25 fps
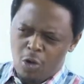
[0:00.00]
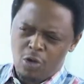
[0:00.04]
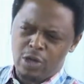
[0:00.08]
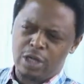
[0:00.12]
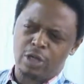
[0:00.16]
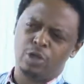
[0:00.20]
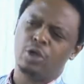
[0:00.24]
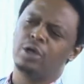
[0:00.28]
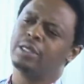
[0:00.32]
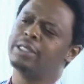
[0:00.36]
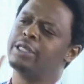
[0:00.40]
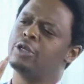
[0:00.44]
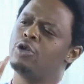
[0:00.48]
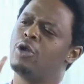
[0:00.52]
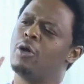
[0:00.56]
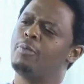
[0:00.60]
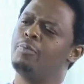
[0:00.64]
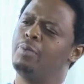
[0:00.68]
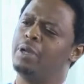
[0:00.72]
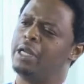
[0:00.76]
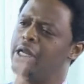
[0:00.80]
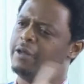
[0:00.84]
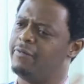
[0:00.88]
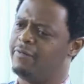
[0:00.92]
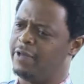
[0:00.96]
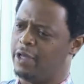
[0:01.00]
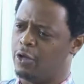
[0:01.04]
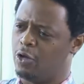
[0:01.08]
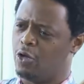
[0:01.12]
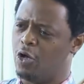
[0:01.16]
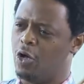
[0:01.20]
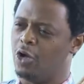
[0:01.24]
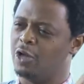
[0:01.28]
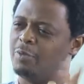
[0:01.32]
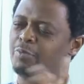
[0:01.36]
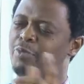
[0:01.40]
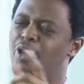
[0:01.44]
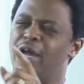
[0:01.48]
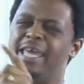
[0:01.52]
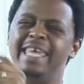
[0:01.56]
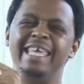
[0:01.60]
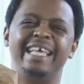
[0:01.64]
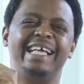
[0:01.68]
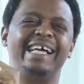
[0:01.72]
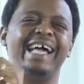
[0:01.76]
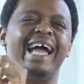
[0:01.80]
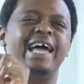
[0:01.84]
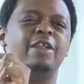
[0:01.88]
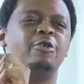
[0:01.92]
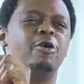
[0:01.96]
only does he not believe in God, but he
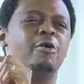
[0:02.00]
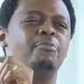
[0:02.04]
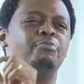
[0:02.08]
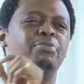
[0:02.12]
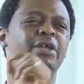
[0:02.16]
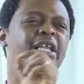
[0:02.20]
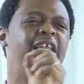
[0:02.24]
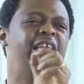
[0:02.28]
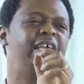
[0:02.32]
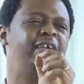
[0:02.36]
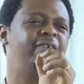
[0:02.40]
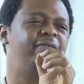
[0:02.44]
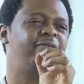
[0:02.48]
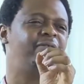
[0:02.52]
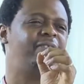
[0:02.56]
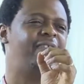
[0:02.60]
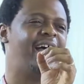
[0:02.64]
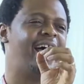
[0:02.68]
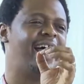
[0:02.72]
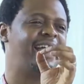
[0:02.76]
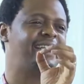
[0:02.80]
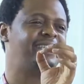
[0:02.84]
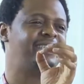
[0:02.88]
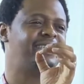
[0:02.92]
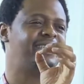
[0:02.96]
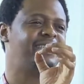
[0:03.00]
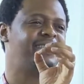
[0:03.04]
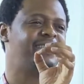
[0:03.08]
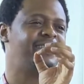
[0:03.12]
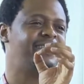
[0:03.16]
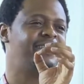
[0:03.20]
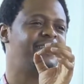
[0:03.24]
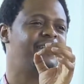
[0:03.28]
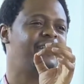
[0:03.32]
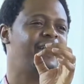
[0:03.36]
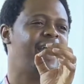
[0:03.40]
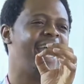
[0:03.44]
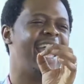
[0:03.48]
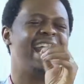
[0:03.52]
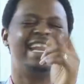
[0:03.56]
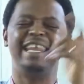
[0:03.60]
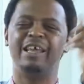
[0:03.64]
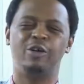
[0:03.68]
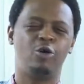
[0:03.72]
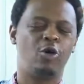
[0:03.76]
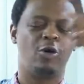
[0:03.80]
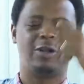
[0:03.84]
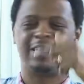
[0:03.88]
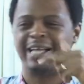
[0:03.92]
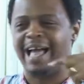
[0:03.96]
cannot believe that any
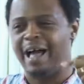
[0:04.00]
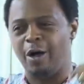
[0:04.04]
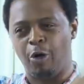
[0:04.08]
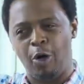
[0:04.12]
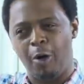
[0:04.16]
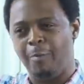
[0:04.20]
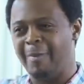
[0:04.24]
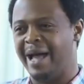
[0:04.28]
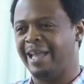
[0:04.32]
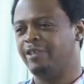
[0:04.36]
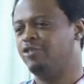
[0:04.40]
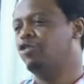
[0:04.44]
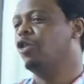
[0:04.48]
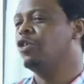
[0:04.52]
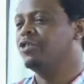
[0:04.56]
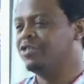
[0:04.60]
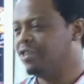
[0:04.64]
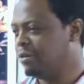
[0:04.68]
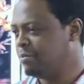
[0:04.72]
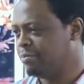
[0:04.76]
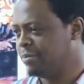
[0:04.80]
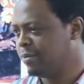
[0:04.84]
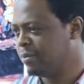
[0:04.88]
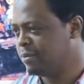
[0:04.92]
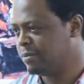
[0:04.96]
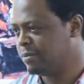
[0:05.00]
God can come and judge him.